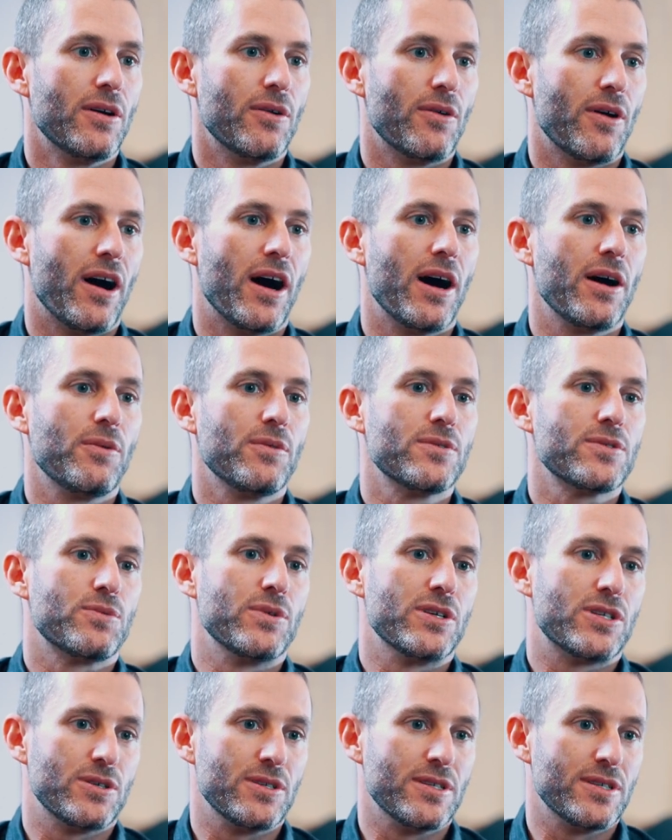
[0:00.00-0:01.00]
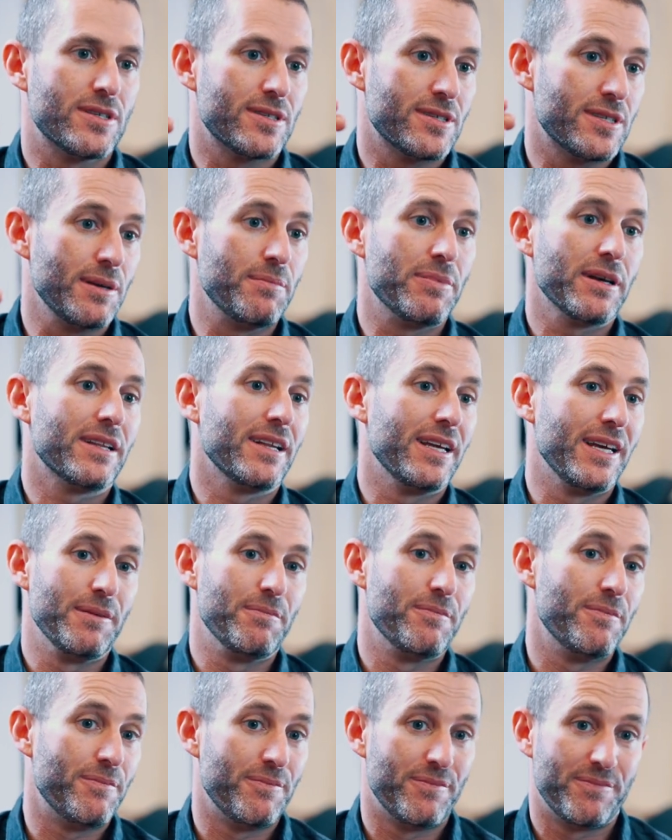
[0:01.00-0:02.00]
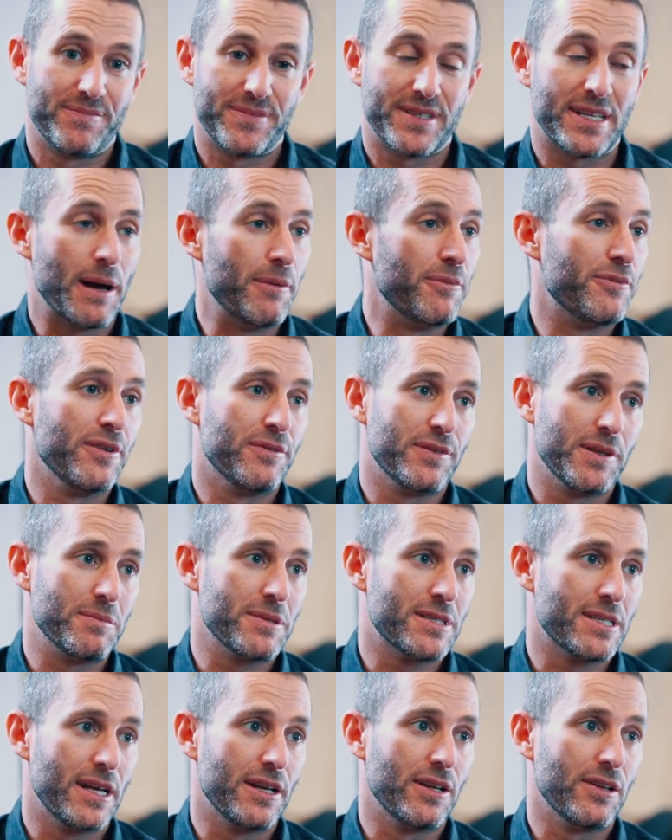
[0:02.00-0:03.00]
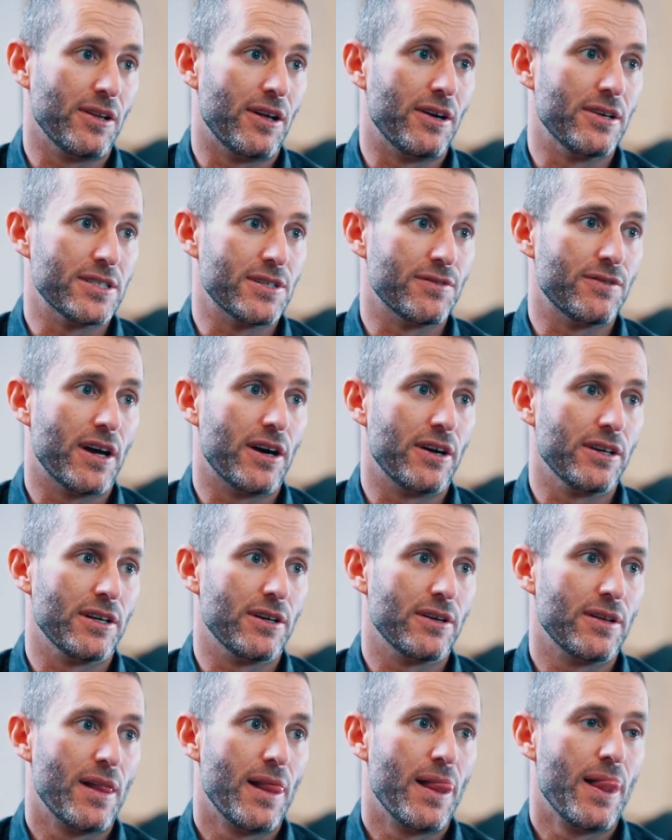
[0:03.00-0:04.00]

right? Which is typically sub 50% loan to value.